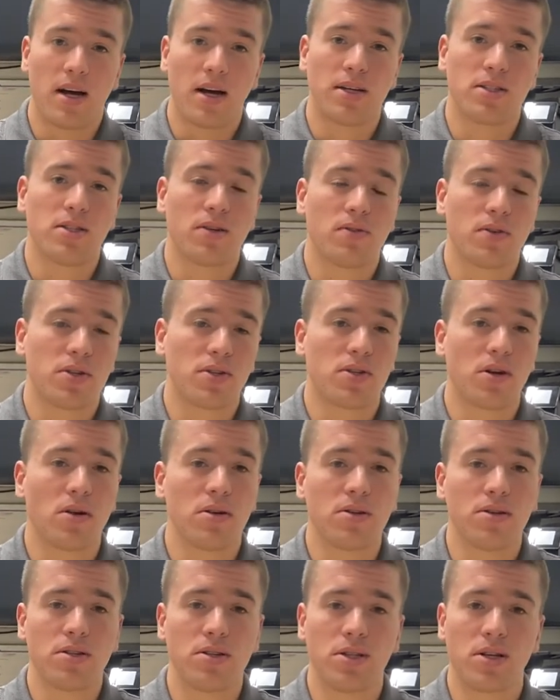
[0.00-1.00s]
So for
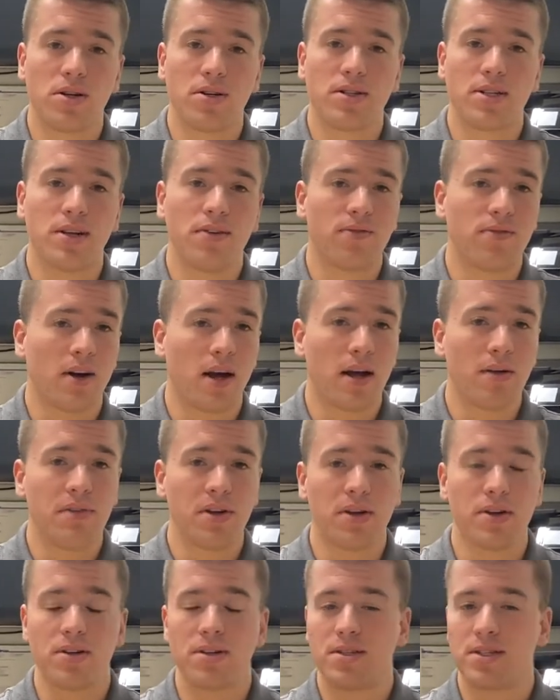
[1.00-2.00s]
starters, there is a
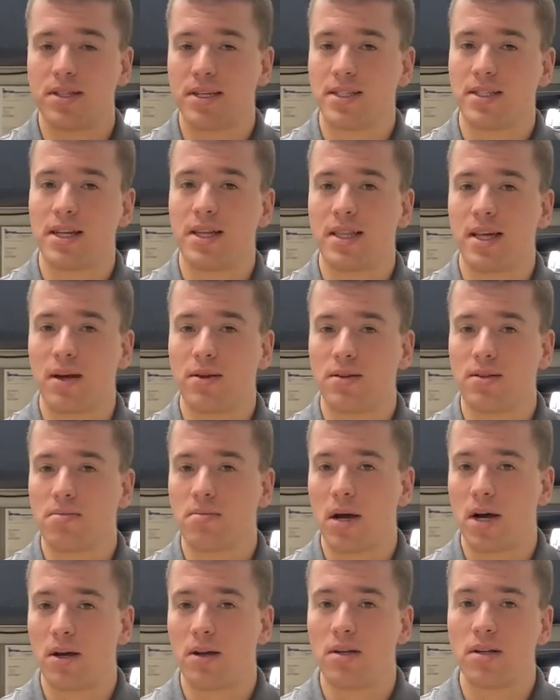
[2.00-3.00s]
5-year, 60,000
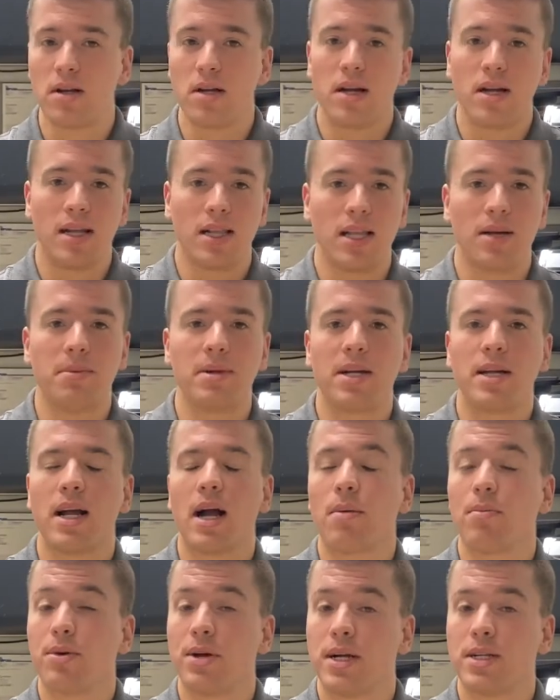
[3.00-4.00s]
mile limited
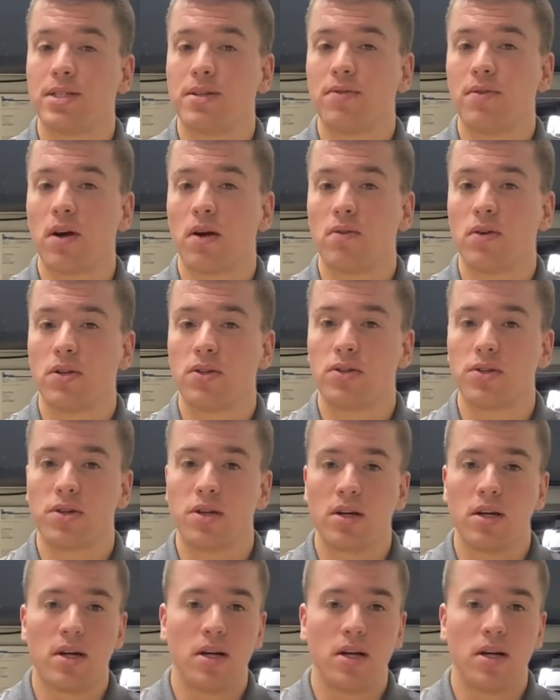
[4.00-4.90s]
comprehensive coverage.